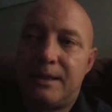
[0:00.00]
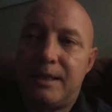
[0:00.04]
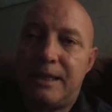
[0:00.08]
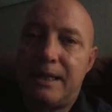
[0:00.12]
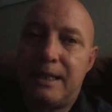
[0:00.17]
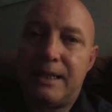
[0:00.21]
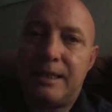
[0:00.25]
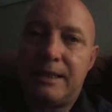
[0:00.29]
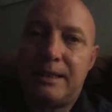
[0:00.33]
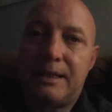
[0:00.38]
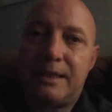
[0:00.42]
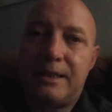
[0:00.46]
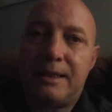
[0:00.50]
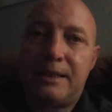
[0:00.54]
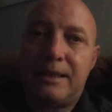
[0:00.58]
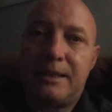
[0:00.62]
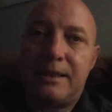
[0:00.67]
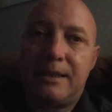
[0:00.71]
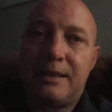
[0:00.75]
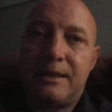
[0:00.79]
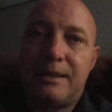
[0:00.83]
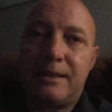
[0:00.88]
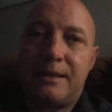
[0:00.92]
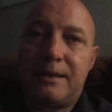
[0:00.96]
and
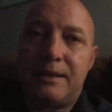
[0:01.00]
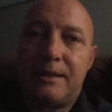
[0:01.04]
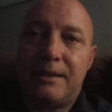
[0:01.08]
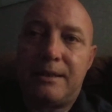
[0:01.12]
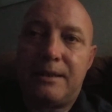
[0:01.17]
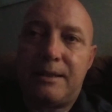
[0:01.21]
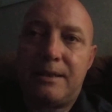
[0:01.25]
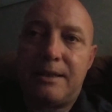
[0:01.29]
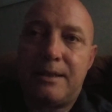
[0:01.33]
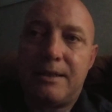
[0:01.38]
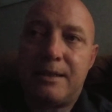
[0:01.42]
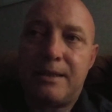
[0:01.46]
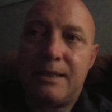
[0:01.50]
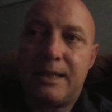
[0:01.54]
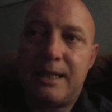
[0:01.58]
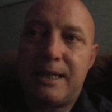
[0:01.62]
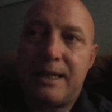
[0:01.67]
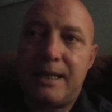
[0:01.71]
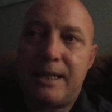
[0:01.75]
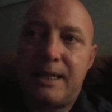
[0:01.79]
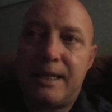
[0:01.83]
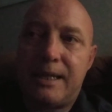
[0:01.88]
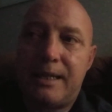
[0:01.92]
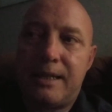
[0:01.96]
then
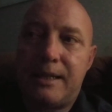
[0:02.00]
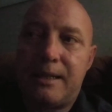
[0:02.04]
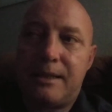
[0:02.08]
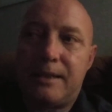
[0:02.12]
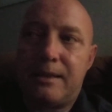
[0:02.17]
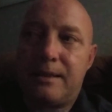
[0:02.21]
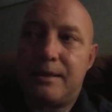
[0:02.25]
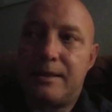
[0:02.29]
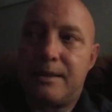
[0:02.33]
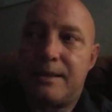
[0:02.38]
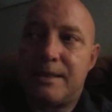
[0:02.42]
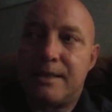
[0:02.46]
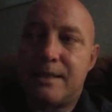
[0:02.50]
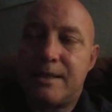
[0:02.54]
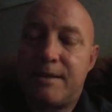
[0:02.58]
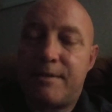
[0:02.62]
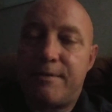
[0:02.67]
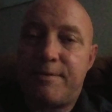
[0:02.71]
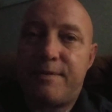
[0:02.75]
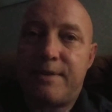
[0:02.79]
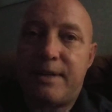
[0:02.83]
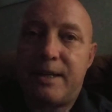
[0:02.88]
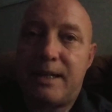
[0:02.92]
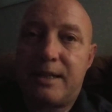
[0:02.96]
they
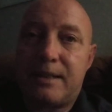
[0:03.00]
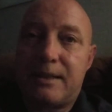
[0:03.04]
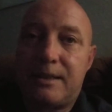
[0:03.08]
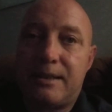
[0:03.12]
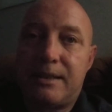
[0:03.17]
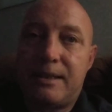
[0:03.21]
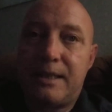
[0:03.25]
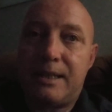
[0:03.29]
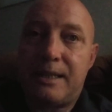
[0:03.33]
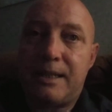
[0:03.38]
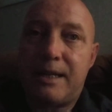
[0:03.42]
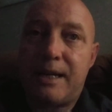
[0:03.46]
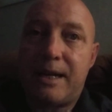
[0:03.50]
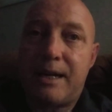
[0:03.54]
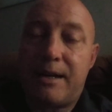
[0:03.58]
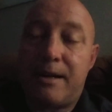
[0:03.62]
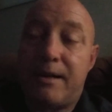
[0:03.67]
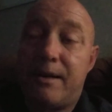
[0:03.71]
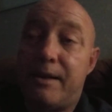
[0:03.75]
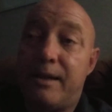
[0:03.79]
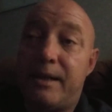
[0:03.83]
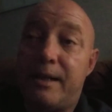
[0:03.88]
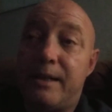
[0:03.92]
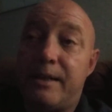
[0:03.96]
disinfect the
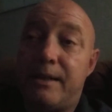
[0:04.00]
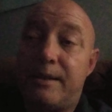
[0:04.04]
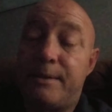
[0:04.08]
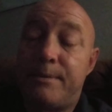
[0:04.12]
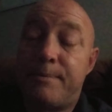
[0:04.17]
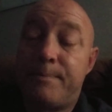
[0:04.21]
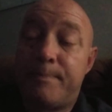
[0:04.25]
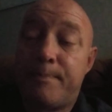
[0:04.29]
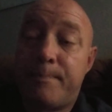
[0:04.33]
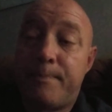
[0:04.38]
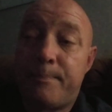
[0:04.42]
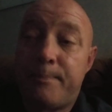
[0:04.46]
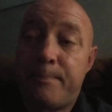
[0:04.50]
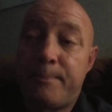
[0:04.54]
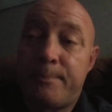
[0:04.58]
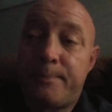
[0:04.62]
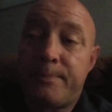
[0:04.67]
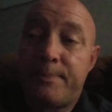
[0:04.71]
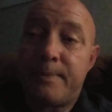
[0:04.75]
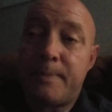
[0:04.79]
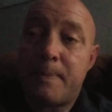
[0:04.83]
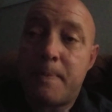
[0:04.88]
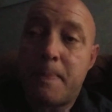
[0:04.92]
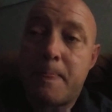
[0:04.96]
area
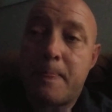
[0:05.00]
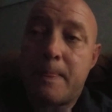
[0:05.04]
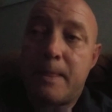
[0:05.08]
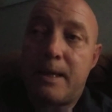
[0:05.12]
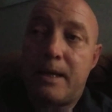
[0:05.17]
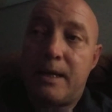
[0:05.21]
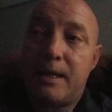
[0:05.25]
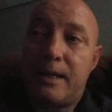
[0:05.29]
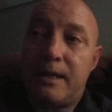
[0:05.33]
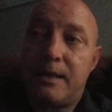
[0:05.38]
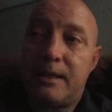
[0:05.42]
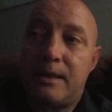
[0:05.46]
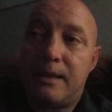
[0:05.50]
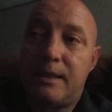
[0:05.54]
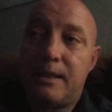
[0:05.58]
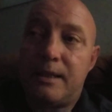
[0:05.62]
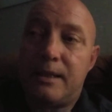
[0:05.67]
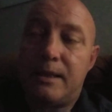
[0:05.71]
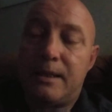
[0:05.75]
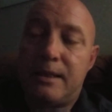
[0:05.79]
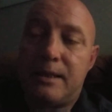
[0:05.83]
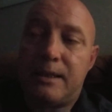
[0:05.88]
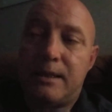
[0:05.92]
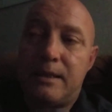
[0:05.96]
and
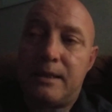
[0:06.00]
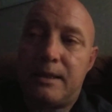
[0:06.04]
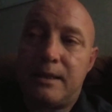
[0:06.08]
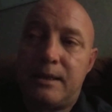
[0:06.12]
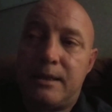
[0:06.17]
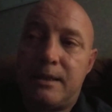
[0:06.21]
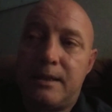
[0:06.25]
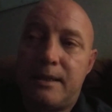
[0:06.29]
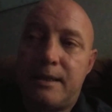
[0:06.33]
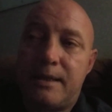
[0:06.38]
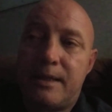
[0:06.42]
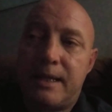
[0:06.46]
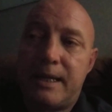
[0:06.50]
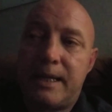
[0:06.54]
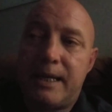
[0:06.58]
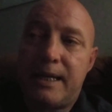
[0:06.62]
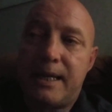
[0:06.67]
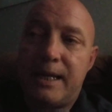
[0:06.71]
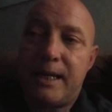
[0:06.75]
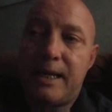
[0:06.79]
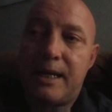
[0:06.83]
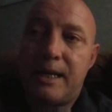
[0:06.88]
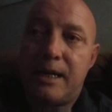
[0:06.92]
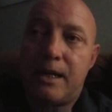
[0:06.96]
then
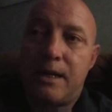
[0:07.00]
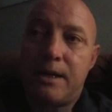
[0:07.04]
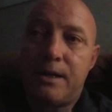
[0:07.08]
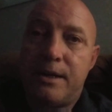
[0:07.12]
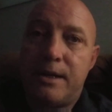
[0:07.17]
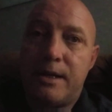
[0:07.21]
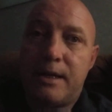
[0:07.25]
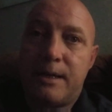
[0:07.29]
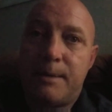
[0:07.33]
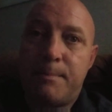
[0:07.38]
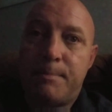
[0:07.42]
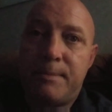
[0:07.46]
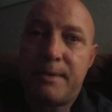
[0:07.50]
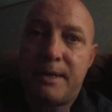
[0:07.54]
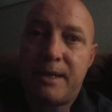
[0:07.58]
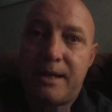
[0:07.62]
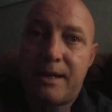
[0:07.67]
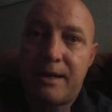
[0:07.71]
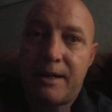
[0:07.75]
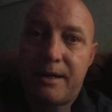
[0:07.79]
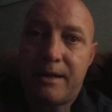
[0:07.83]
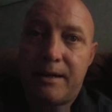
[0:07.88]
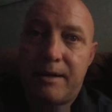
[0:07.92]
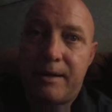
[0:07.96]
they numb
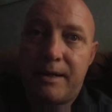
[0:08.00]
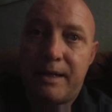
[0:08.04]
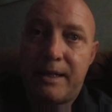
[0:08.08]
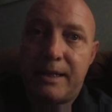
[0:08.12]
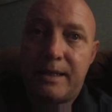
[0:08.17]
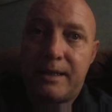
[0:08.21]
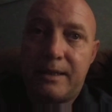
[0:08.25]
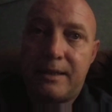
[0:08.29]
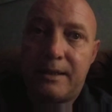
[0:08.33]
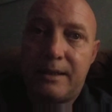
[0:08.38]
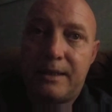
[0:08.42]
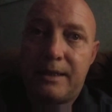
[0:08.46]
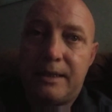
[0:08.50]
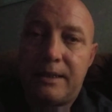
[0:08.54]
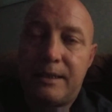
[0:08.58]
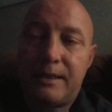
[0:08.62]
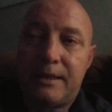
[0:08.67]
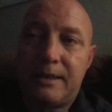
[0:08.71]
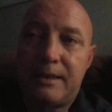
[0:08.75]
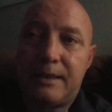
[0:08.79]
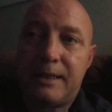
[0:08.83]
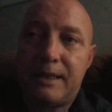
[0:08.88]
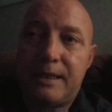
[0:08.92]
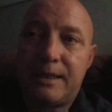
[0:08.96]
the area and
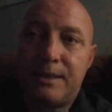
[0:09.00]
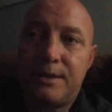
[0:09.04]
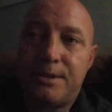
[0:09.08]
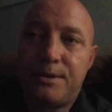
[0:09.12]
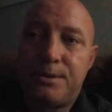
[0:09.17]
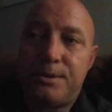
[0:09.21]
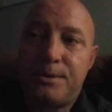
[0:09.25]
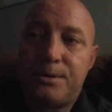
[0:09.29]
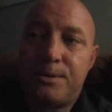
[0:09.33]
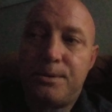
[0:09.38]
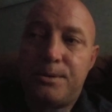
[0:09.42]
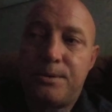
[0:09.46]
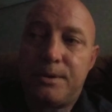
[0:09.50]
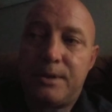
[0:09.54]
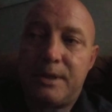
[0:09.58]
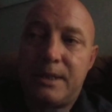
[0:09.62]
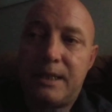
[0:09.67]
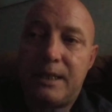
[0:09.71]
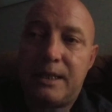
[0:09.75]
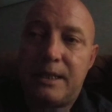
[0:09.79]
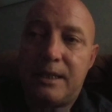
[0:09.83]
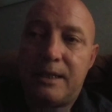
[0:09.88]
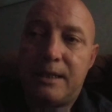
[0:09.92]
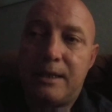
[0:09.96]
then they do
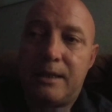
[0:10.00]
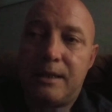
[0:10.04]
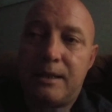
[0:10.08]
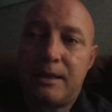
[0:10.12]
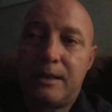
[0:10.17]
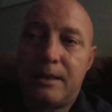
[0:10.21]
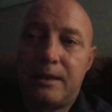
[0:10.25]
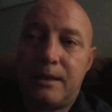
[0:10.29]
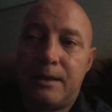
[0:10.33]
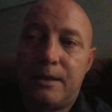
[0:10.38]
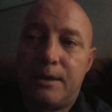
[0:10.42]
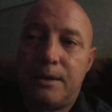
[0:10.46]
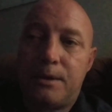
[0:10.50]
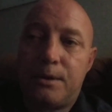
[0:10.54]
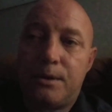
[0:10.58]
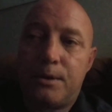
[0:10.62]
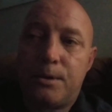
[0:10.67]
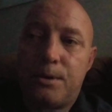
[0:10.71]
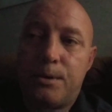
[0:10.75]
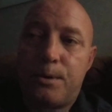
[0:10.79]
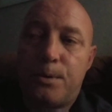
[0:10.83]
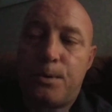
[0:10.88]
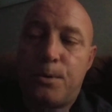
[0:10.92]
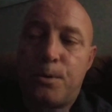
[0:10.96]
the
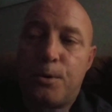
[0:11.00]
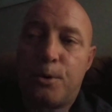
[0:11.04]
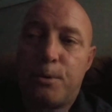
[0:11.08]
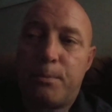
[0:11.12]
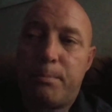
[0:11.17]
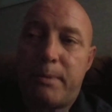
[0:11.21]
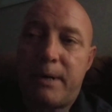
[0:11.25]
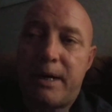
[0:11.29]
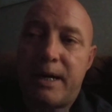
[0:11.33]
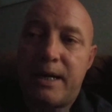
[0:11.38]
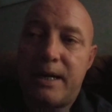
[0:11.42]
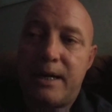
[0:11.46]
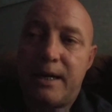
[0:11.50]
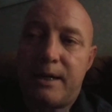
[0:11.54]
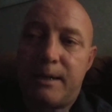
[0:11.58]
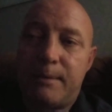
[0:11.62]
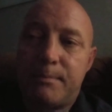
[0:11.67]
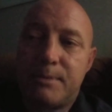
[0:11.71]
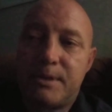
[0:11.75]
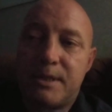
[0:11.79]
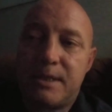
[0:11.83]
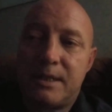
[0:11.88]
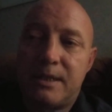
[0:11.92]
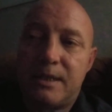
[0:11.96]
core
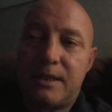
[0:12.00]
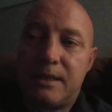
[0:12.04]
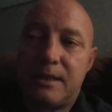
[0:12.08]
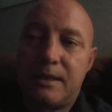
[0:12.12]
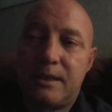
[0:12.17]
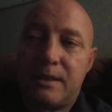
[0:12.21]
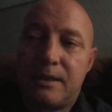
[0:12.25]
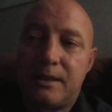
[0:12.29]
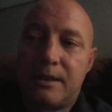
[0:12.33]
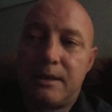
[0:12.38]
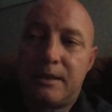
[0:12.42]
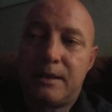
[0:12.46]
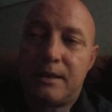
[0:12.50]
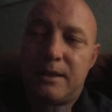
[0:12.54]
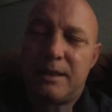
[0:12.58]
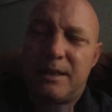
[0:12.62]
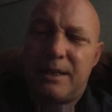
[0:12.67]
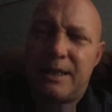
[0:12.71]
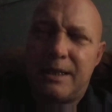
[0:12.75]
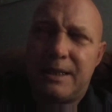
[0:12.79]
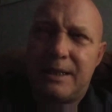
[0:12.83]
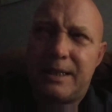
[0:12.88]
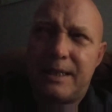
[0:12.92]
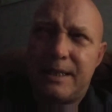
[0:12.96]
biopsy
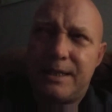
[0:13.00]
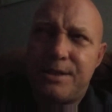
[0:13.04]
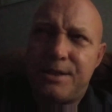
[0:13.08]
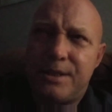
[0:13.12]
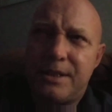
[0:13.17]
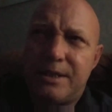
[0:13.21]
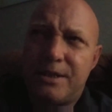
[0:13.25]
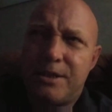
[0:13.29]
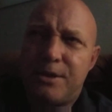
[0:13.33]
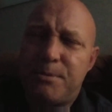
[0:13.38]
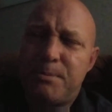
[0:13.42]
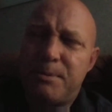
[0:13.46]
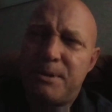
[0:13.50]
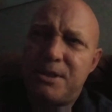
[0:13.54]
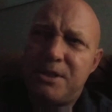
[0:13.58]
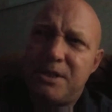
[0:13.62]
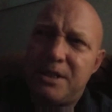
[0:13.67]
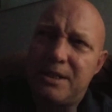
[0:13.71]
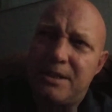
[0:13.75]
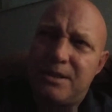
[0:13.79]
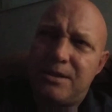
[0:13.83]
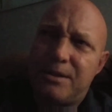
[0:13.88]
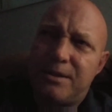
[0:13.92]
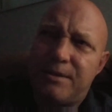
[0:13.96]
i think she told me
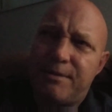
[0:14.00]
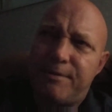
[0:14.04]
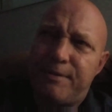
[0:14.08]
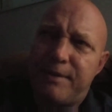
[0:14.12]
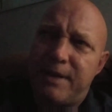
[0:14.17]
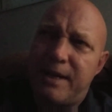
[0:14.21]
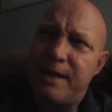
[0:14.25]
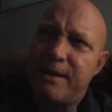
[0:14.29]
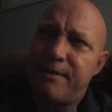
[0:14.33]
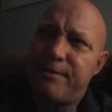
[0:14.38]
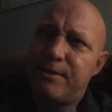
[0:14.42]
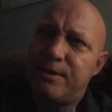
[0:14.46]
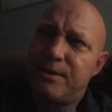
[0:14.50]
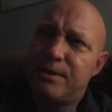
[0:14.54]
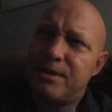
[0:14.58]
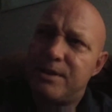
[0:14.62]
she took five or